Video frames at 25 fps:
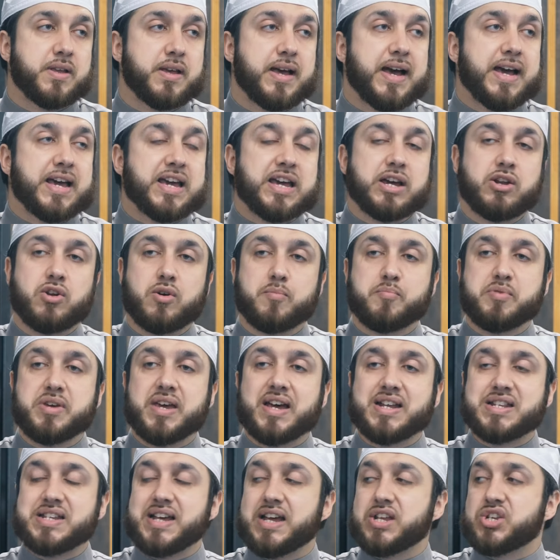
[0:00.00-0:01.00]
I cannot be
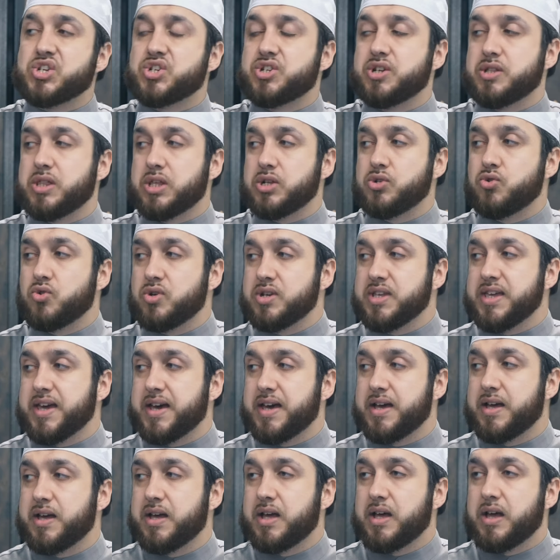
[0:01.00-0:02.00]
attached to the
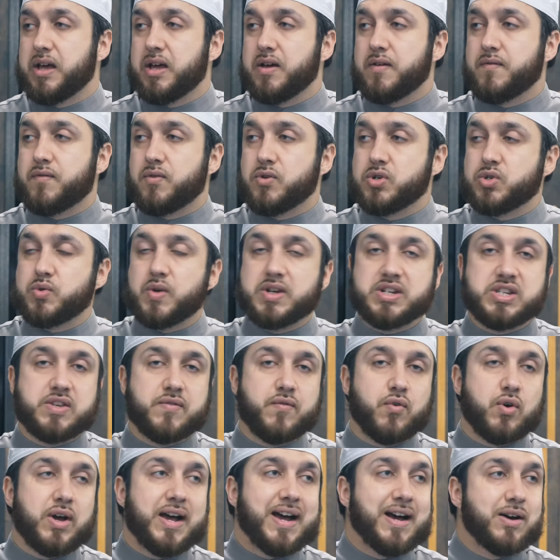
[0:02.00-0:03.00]
dunya for
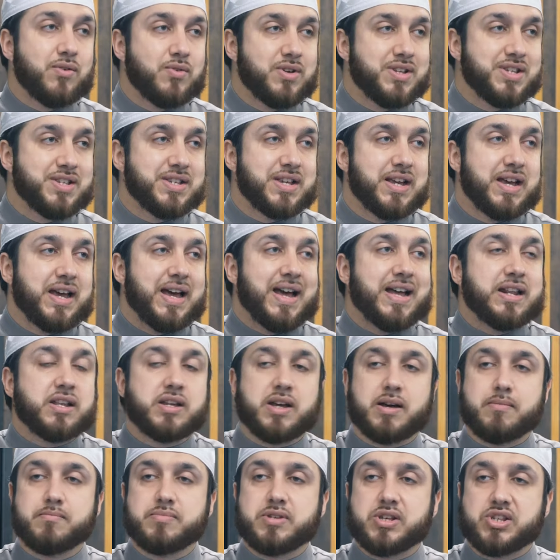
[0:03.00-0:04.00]
24 hours and
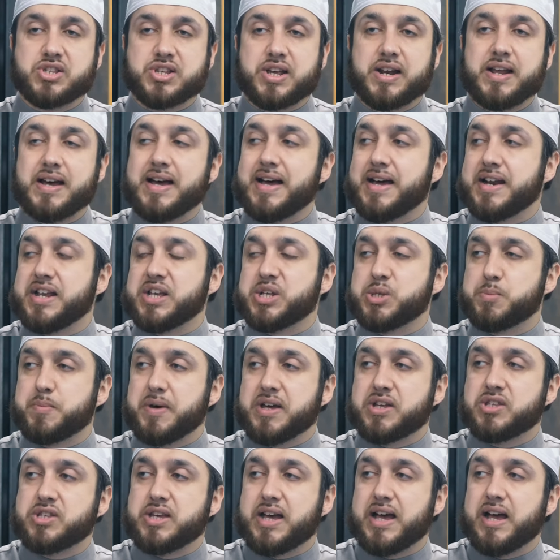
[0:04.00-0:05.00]
come to salah and
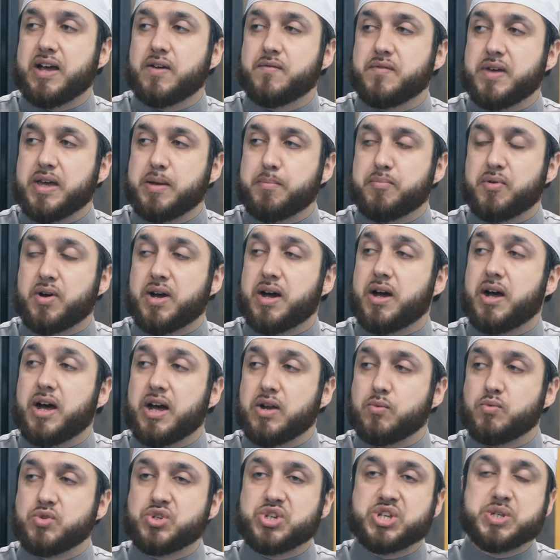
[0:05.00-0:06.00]
expect to have a
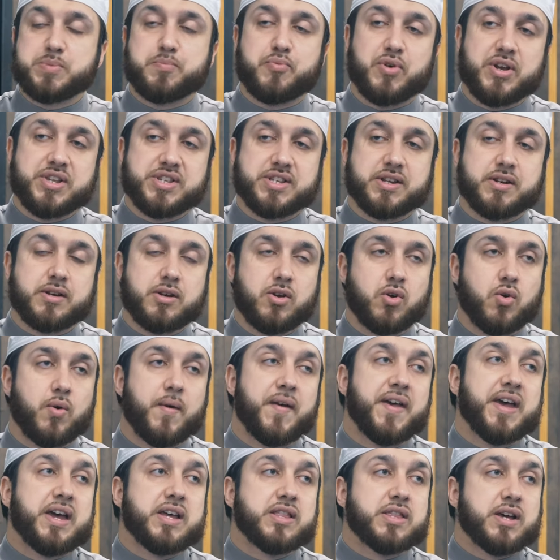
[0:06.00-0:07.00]
heart which is present. No,
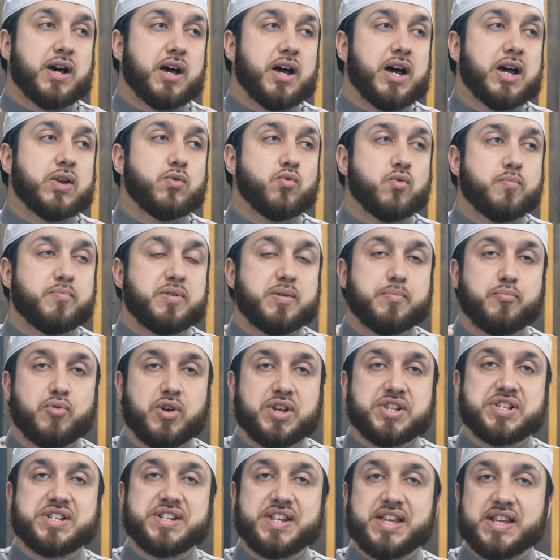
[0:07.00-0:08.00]
the heart will be
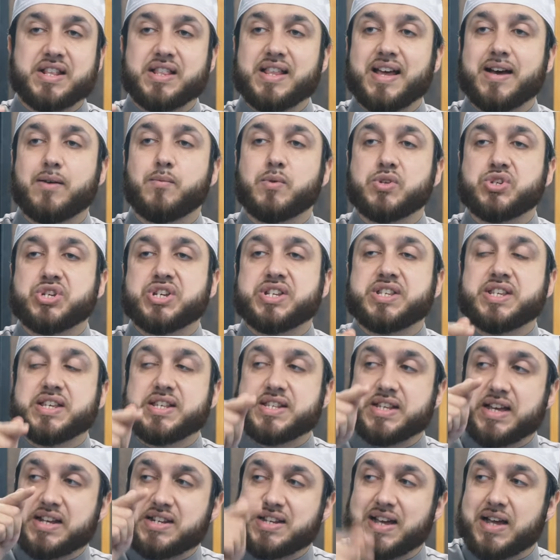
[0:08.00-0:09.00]
present in that which it
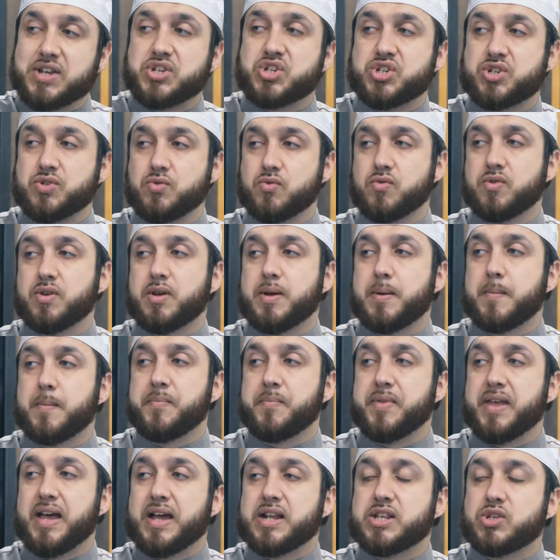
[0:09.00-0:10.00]
is attached to.
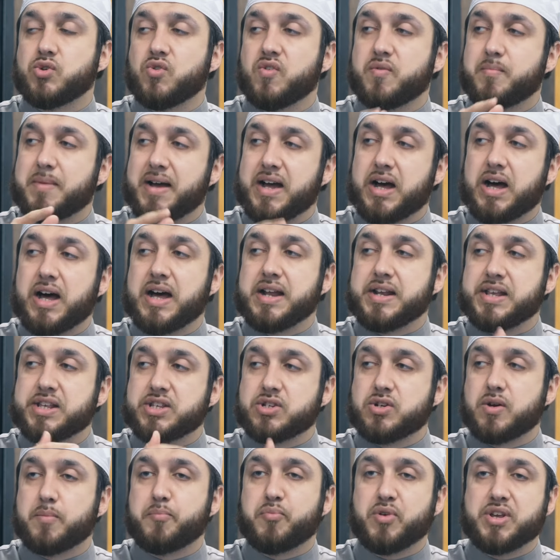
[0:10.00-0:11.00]
And so if my heart
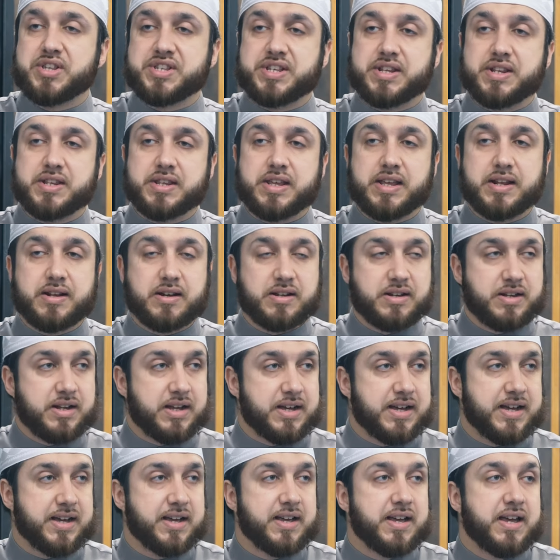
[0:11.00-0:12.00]
is not present in
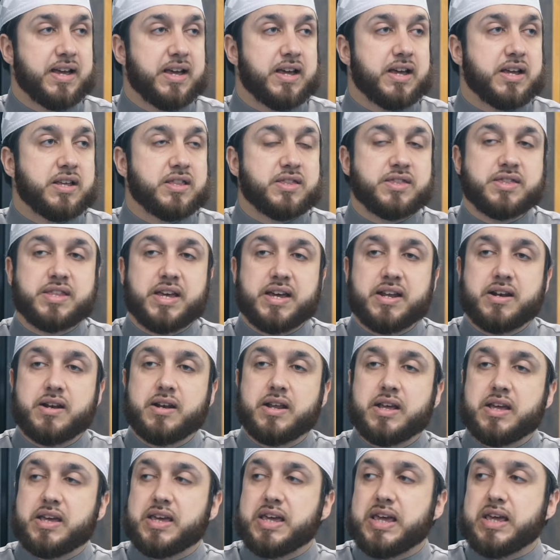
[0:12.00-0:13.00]
Allah, then
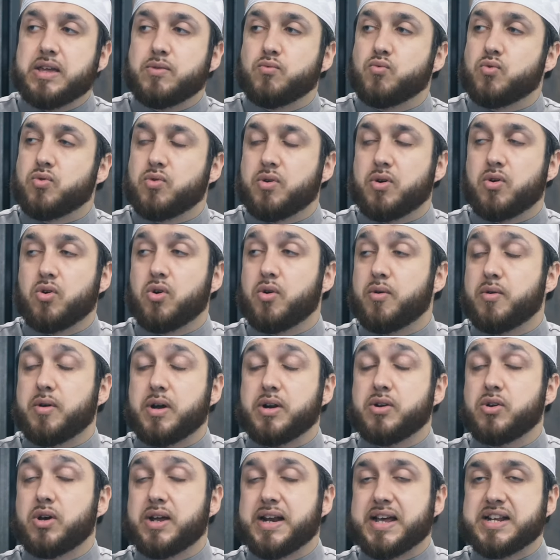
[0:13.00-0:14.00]
it will, or
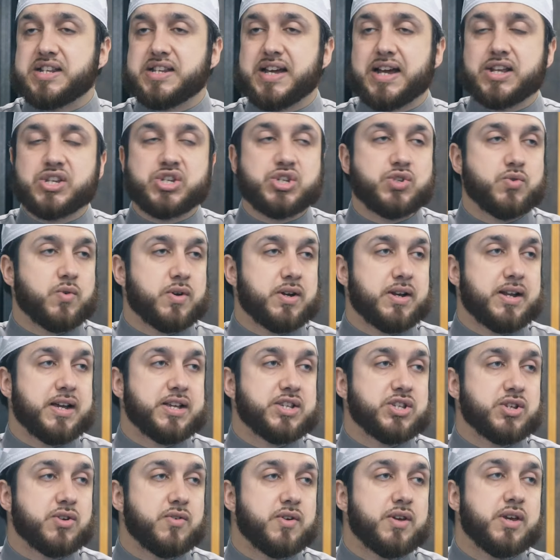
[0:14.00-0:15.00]
not attached to Allah,
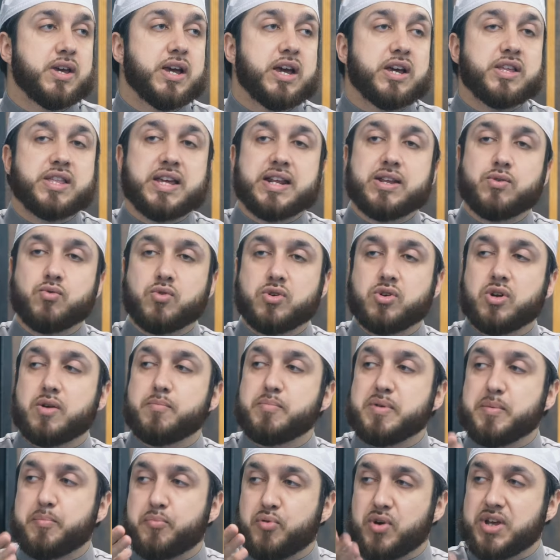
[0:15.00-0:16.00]
sorry, then it will
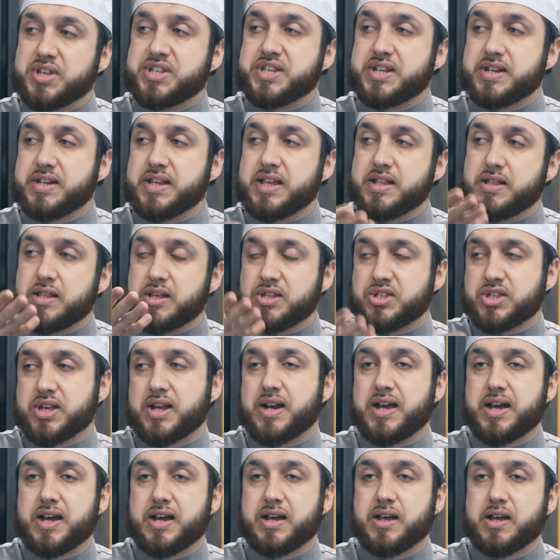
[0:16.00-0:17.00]
not be present in the
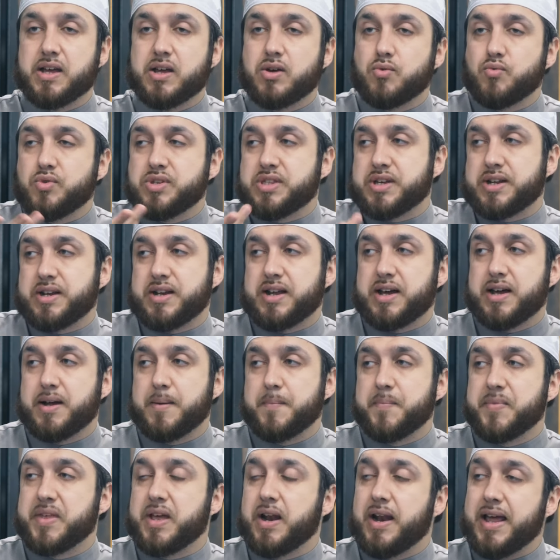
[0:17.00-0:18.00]
salah with Allah.
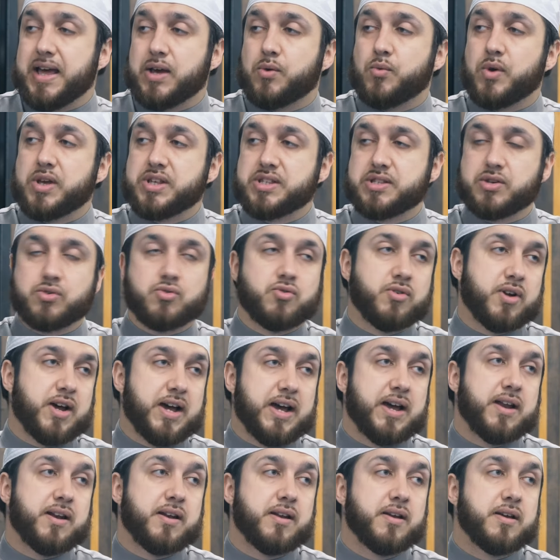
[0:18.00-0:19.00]
Likewise, the
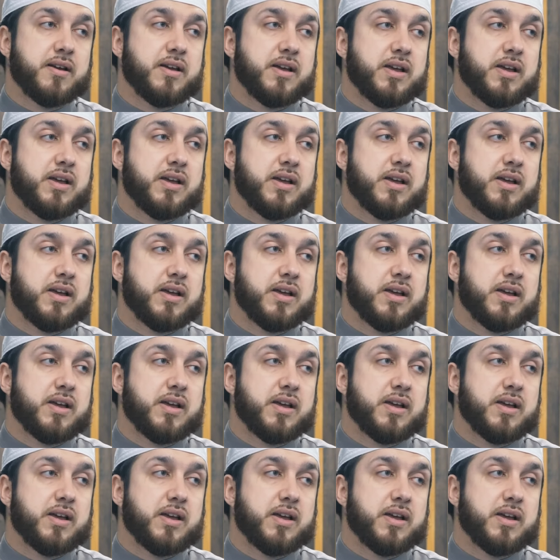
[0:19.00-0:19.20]
Quran.